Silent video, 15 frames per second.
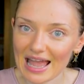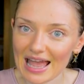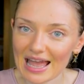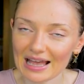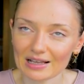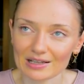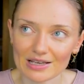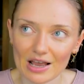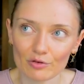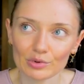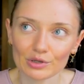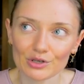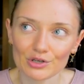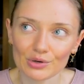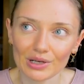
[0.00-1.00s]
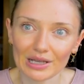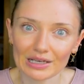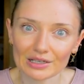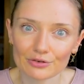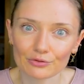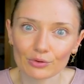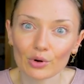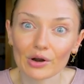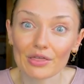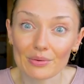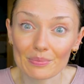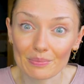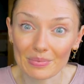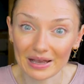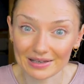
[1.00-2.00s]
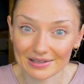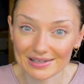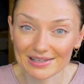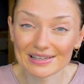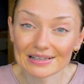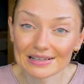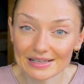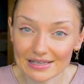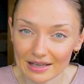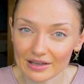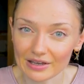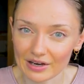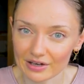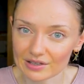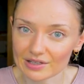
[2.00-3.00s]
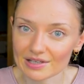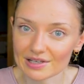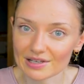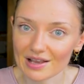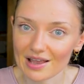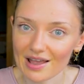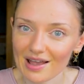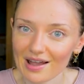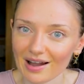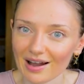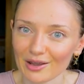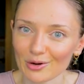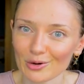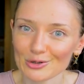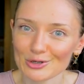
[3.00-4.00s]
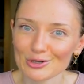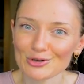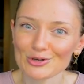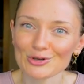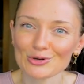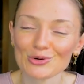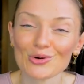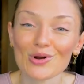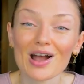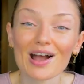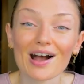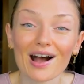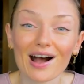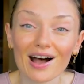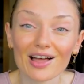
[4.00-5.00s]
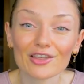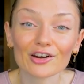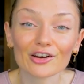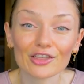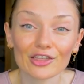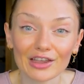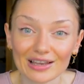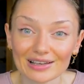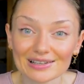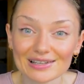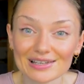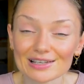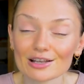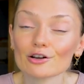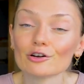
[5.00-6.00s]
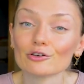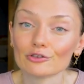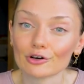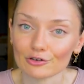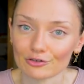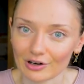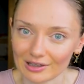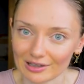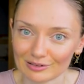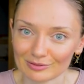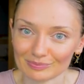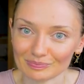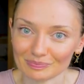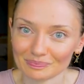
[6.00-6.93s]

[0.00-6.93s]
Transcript: and I've been doing it for the past 10 years, I also do other things for fun.